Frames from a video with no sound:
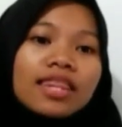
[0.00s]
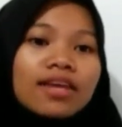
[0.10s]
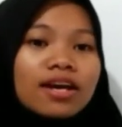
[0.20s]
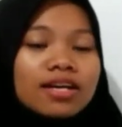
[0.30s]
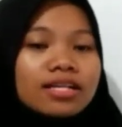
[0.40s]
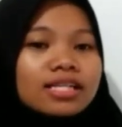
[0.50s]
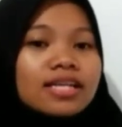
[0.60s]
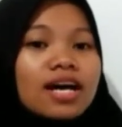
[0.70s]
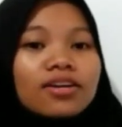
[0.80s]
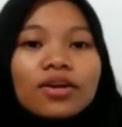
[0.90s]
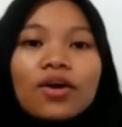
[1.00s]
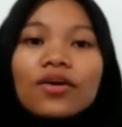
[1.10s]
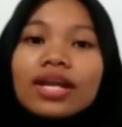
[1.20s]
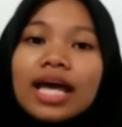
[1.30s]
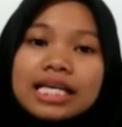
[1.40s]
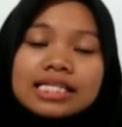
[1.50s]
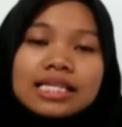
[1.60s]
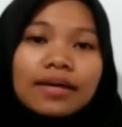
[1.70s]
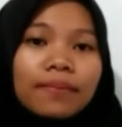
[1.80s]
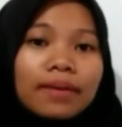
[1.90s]
These are known as
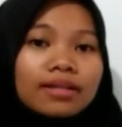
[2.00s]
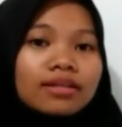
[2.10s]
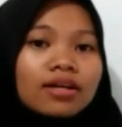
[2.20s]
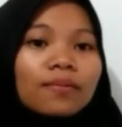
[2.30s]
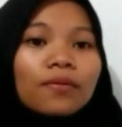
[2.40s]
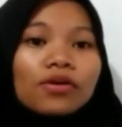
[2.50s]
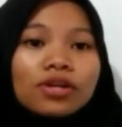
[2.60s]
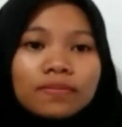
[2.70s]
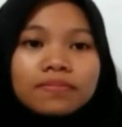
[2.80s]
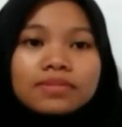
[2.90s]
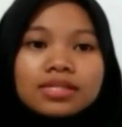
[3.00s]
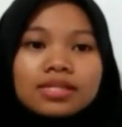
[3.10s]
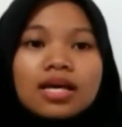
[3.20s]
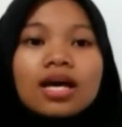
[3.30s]
segmental phonemes.